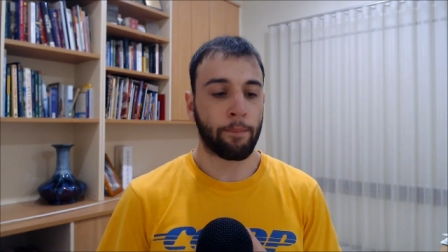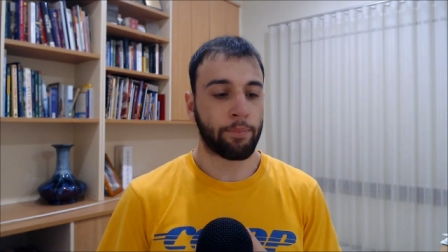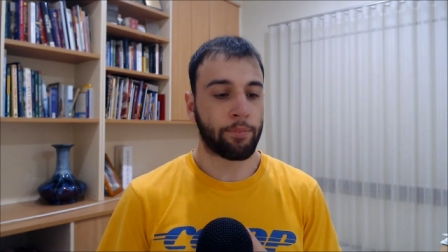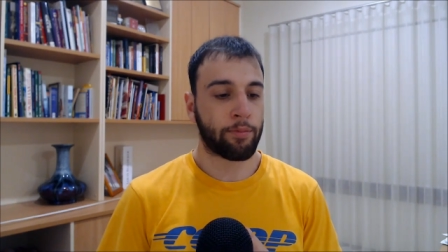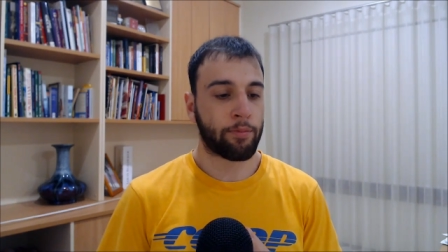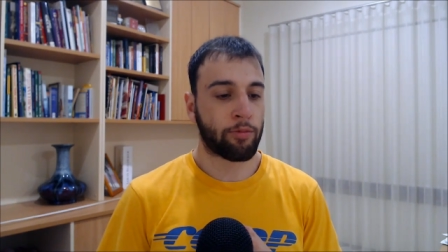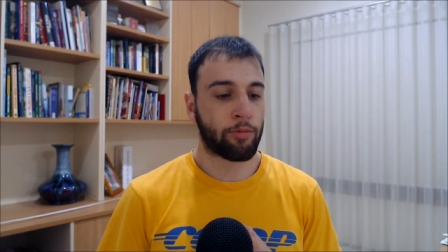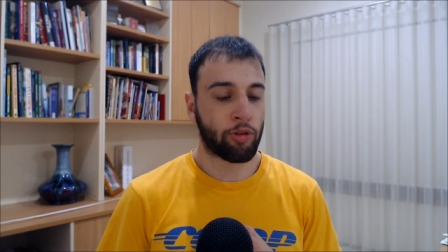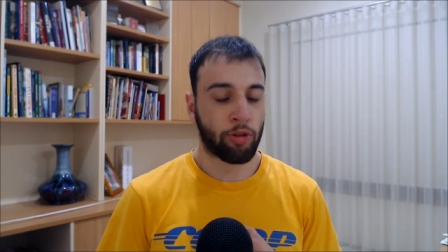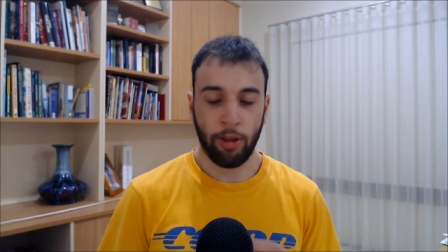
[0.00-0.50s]

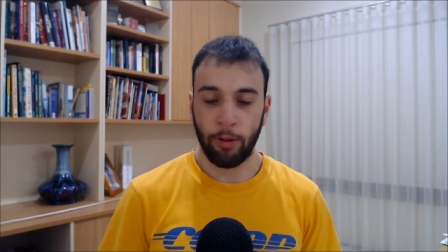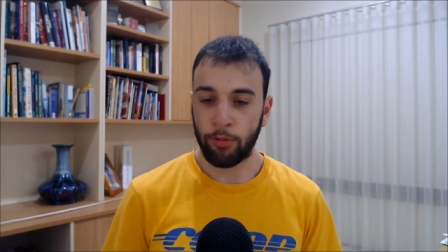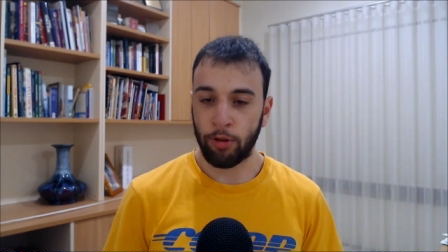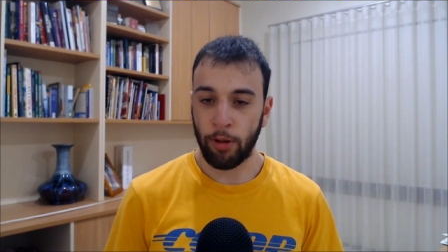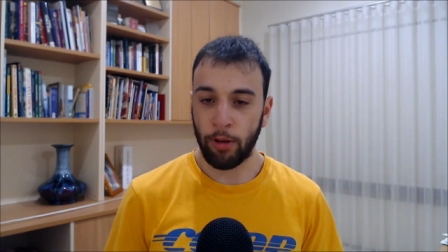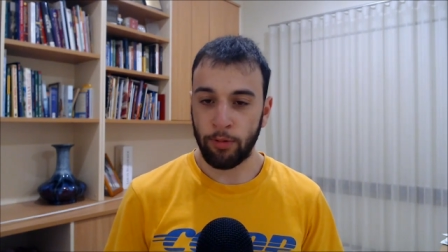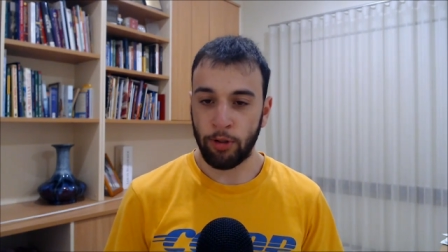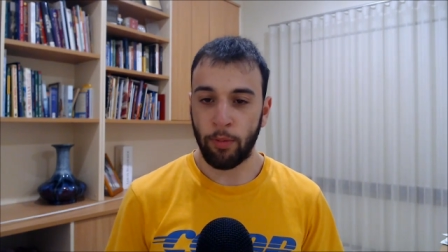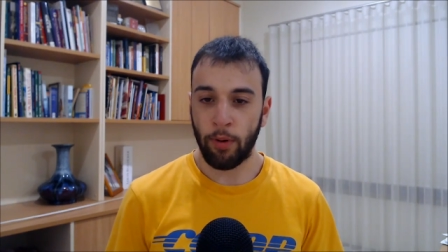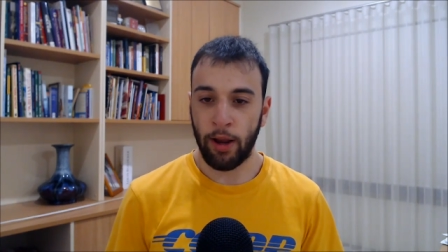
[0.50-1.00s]

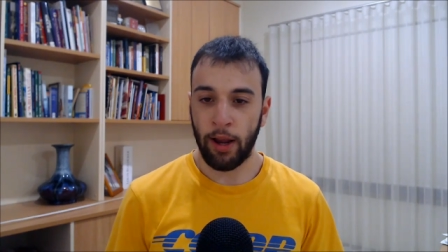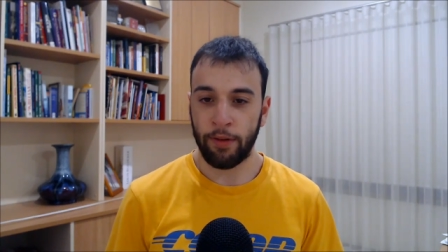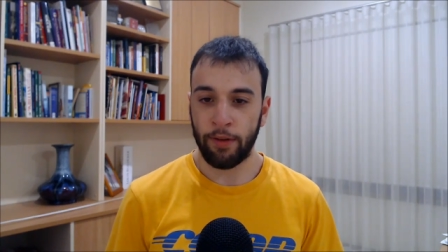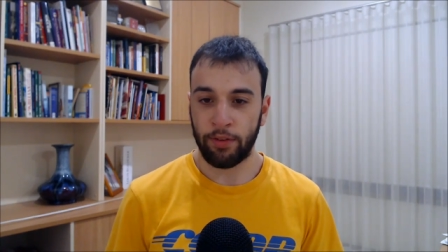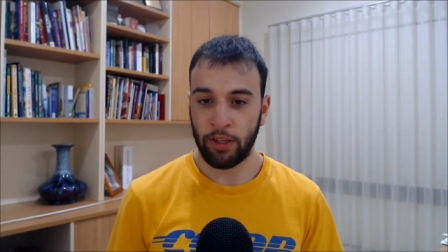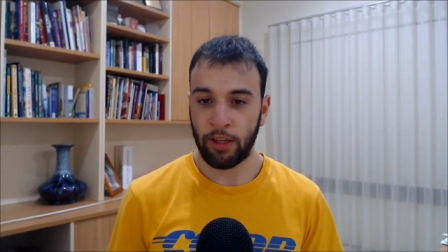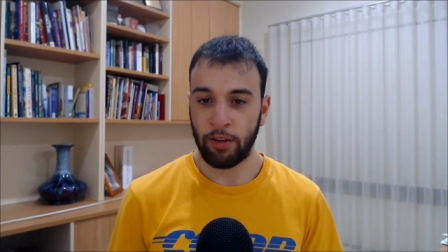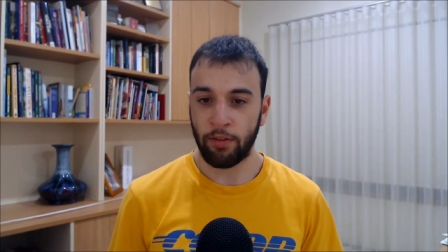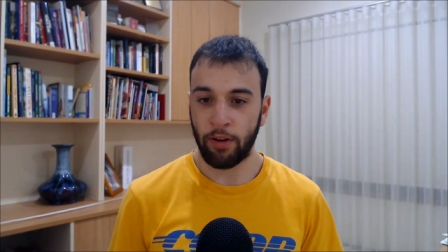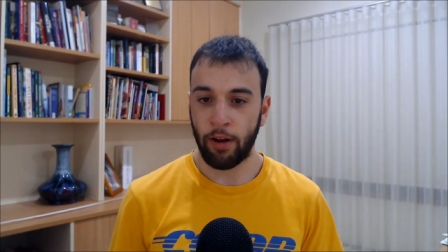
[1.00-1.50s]
Sometimes you might have to
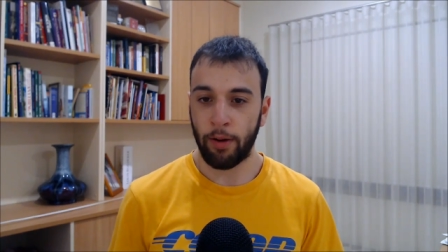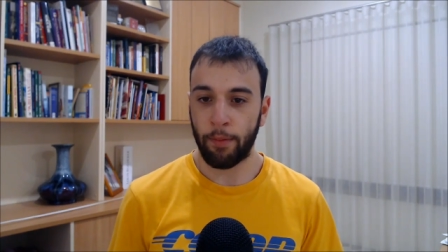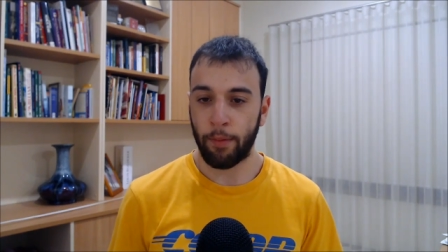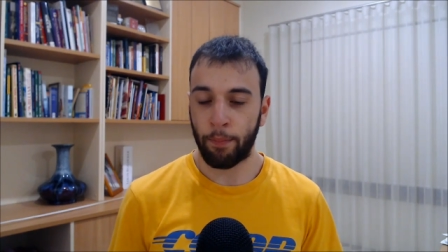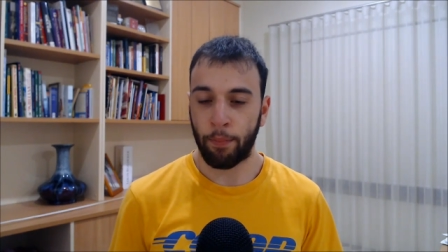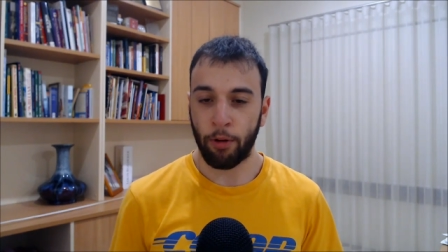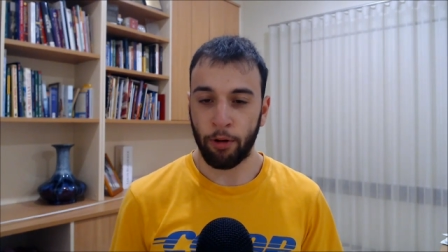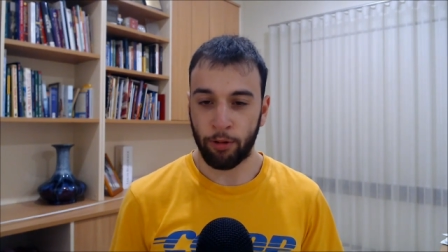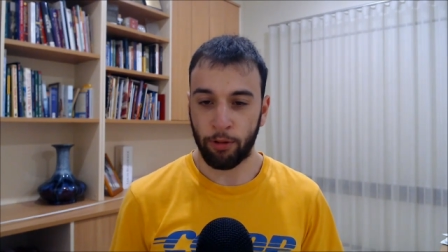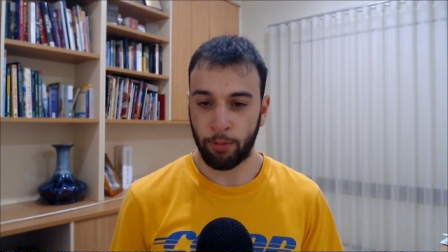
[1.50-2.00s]
give up
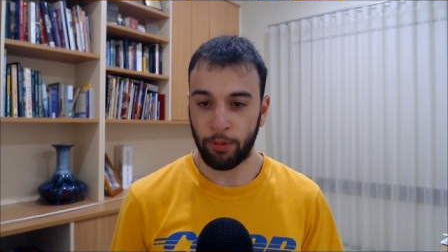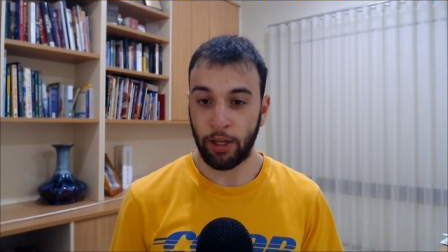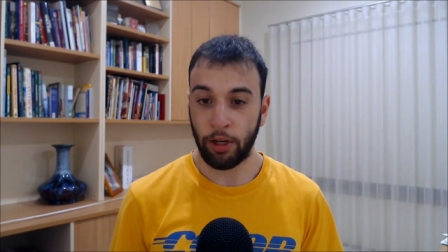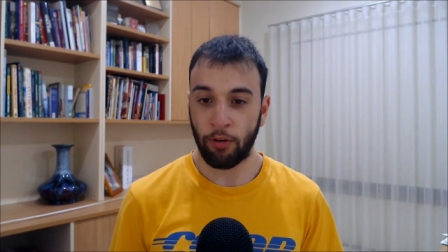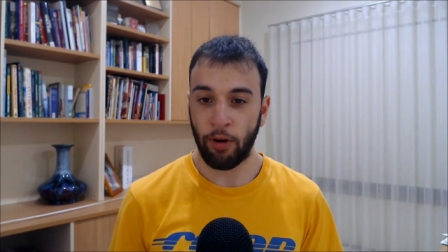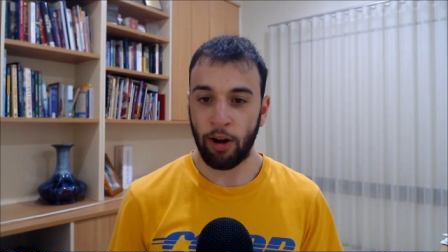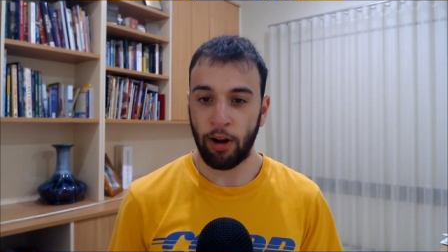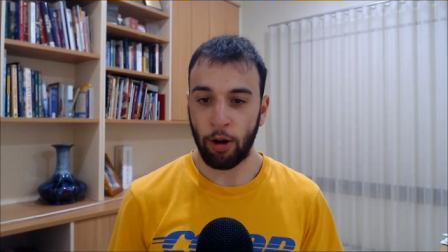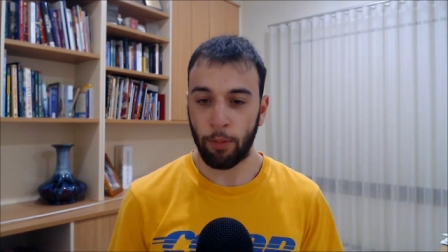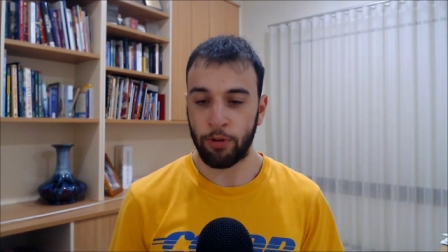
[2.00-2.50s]
possibly a
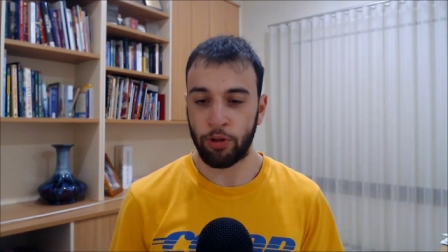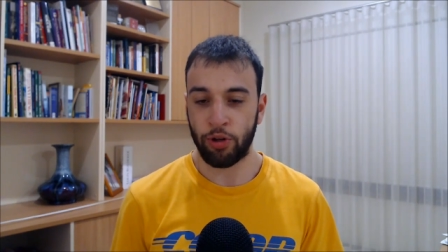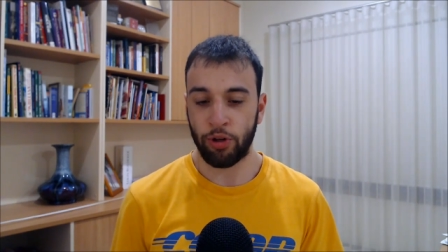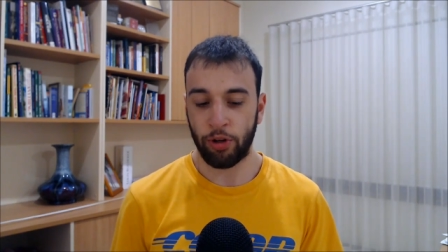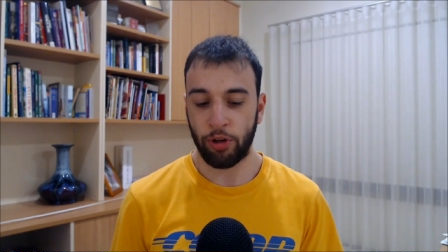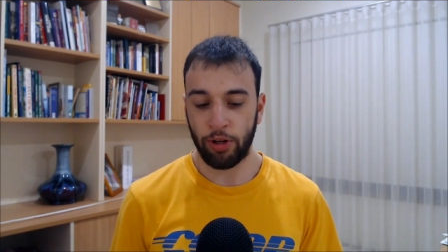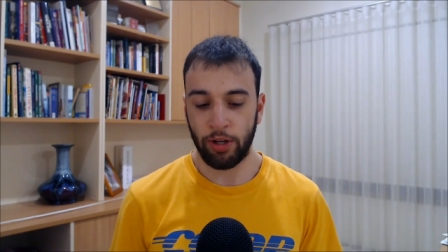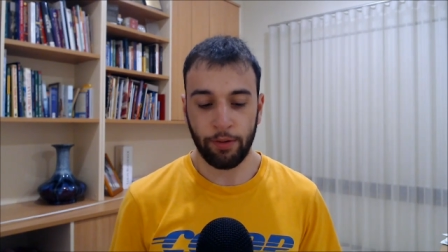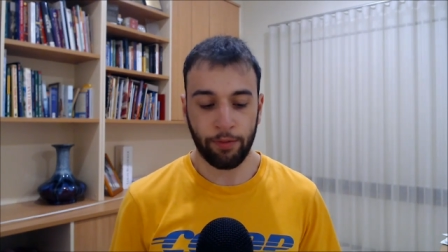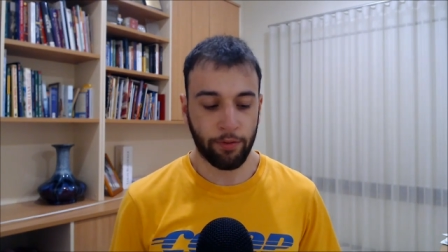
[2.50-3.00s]
great
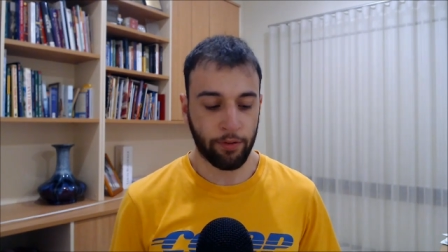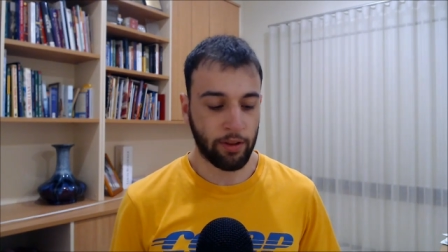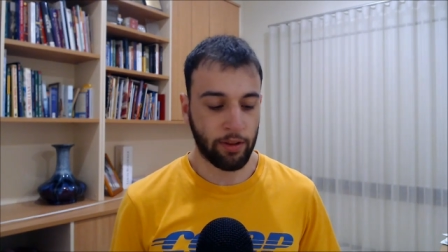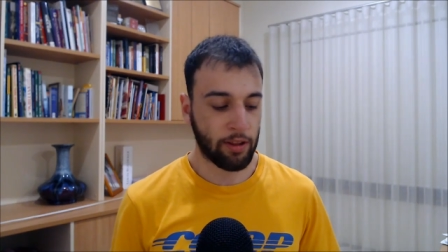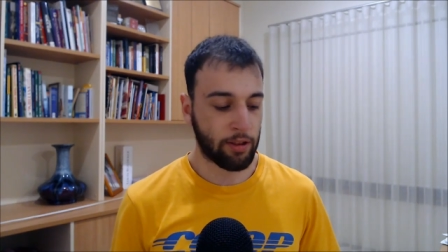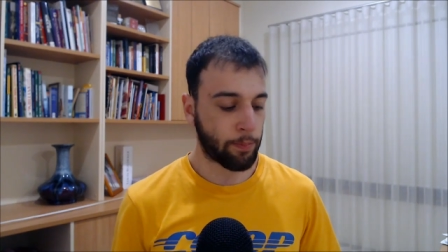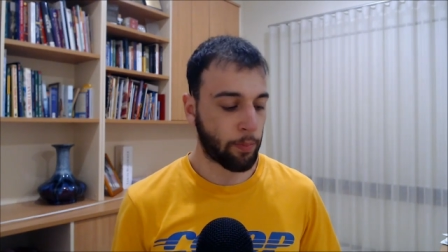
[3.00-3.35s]
opportunity for this,